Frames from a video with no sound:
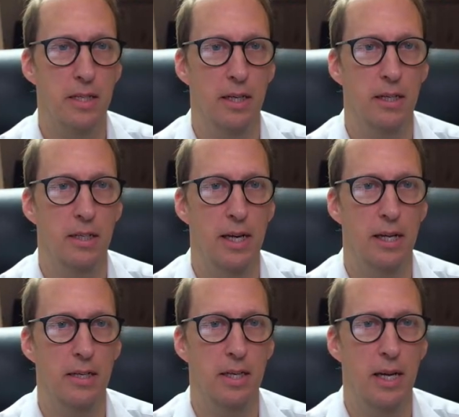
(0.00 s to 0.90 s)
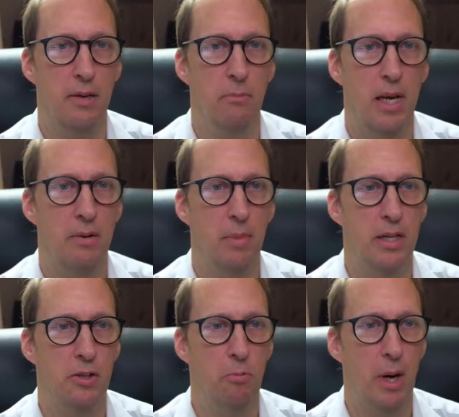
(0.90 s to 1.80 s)
It contains a main
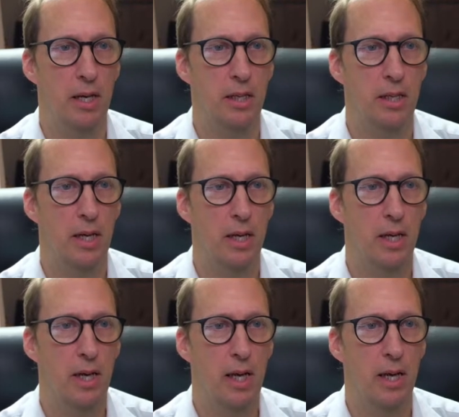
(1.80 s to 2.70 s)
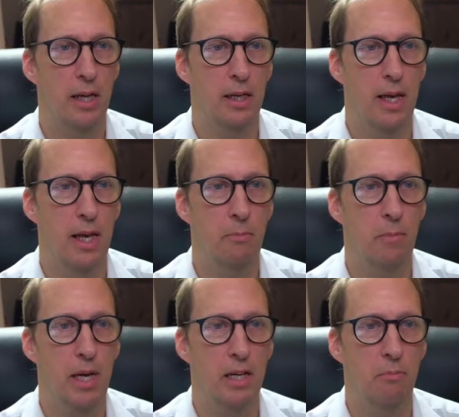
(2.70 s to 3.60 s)
menu button and a
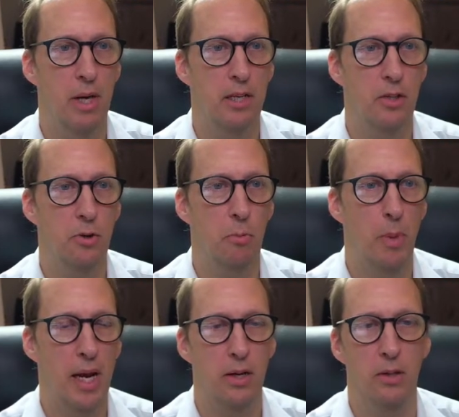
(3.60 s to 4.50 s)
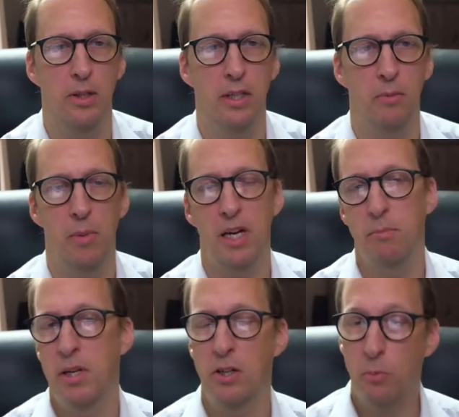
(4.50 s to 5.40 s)
main menu panel, and the main
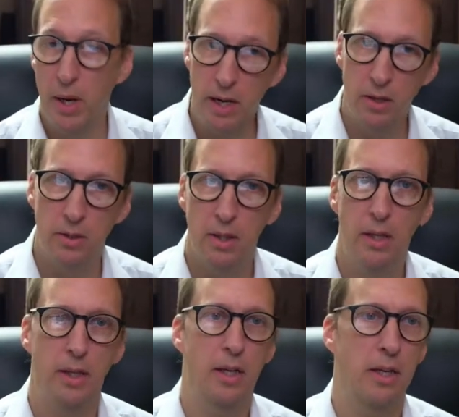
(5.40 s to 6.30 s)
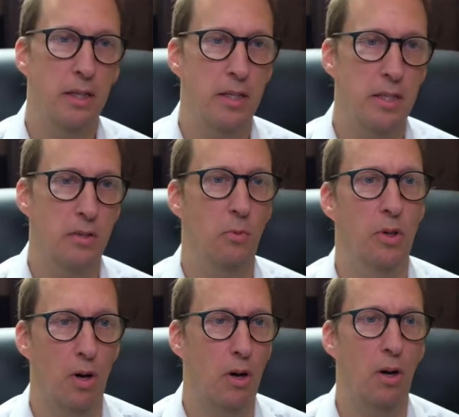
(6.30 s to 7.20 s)
menu panel is where
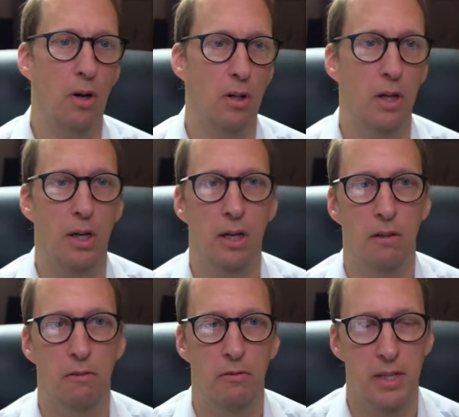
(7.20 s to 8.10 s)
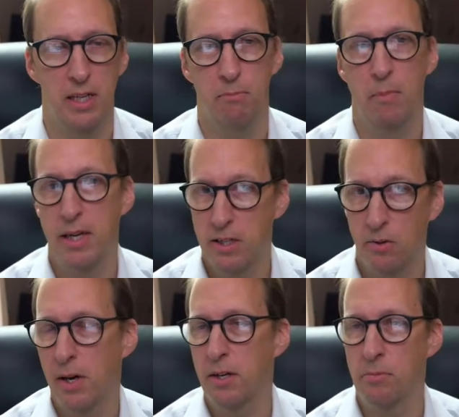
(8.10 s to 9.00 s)
all of the menu
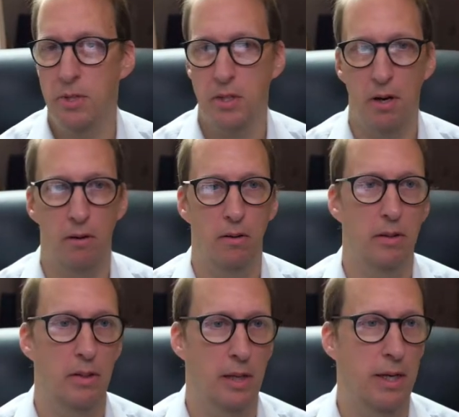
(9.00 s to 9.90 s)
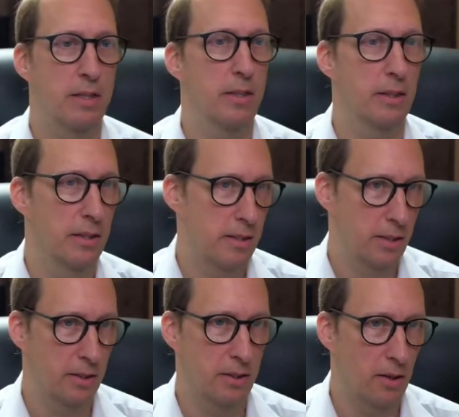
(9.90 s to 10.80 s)
items go. Okay, so you can
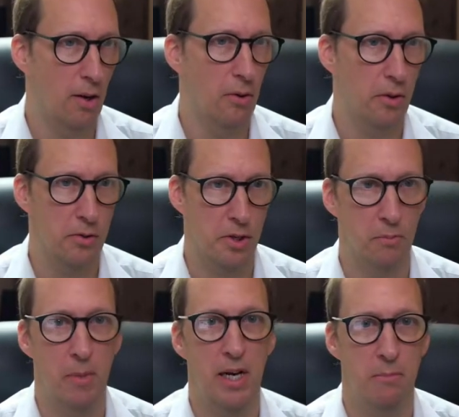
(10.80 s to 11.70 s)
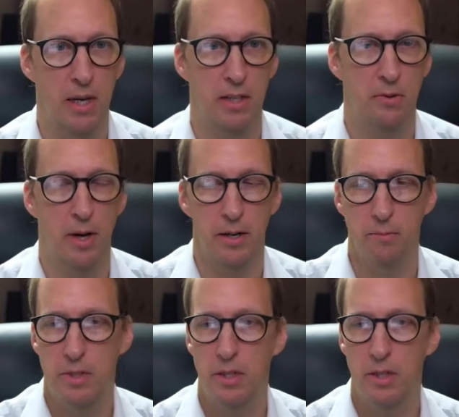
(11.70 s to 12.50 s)
see that all those are main menu items.